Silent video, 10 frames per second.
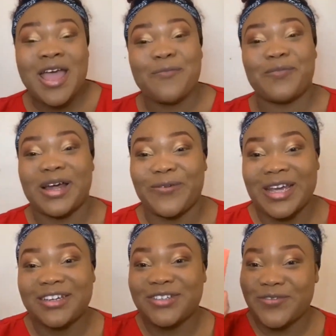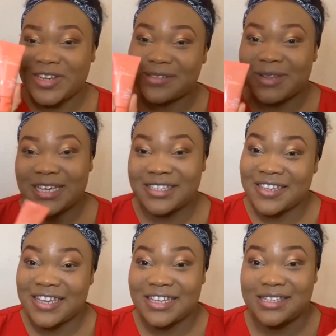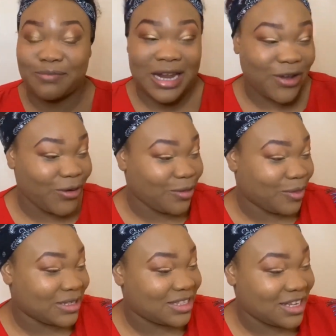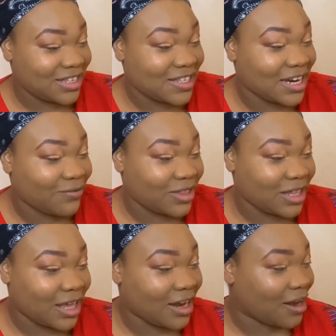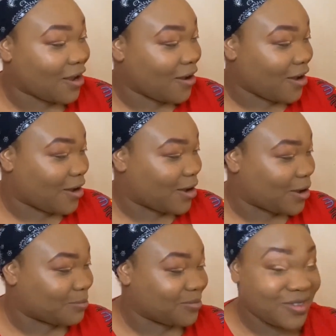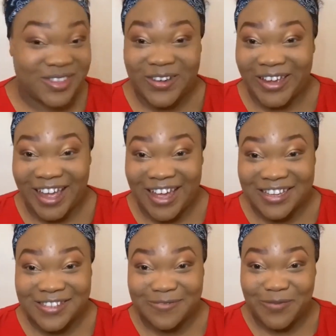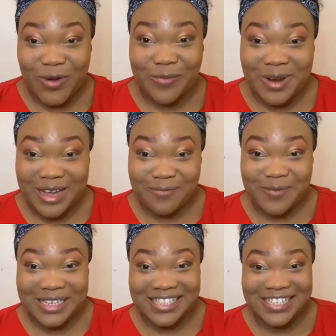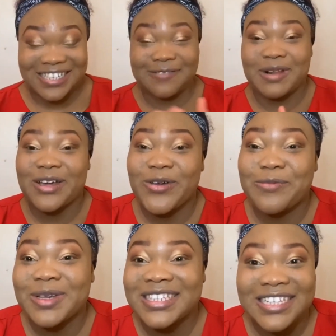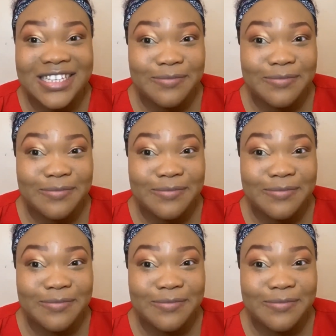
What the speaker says: By the way, JUVIA'S base is black owned business and everything, so yeah, support black business, black owned business.